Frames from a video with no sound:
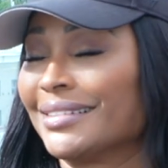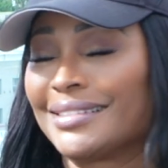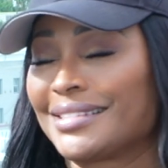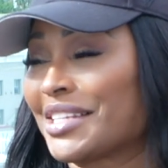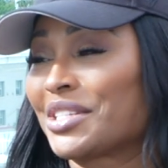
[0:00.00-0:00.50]

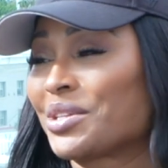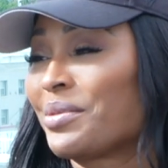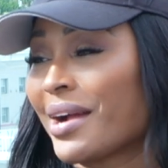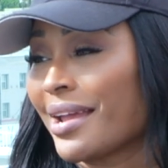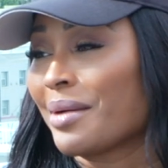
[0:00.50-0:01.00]
It's just
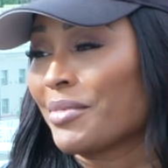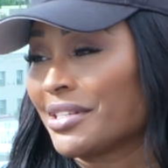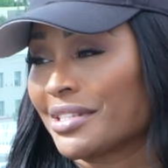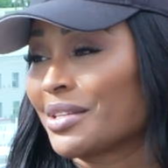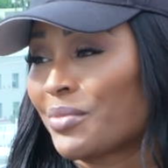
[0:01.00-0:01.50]
who I am,
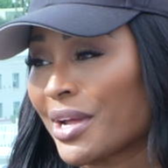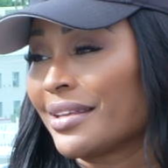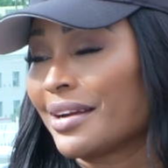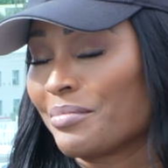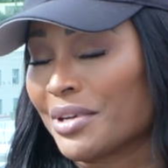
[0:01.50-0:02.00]
and it's just the way
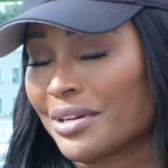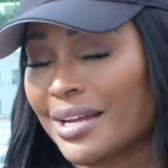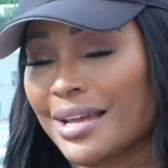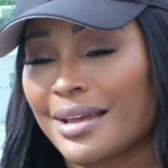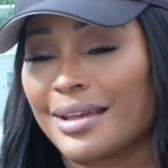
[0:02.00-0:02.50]
that I'm
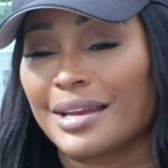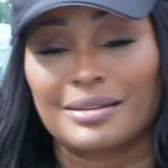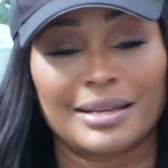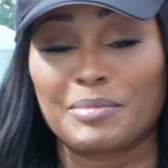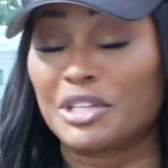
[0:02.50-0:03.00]
built, and
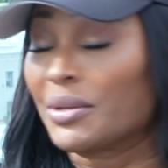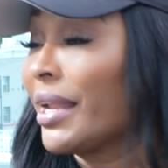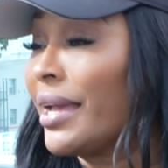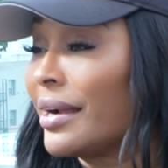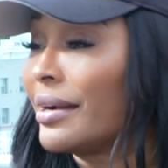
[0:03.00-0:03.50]
it led me to
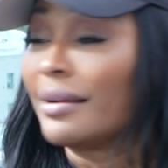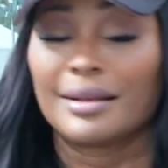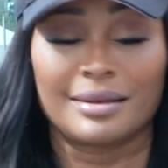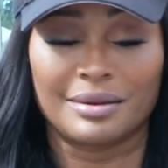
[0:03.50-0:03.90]
Atlanta.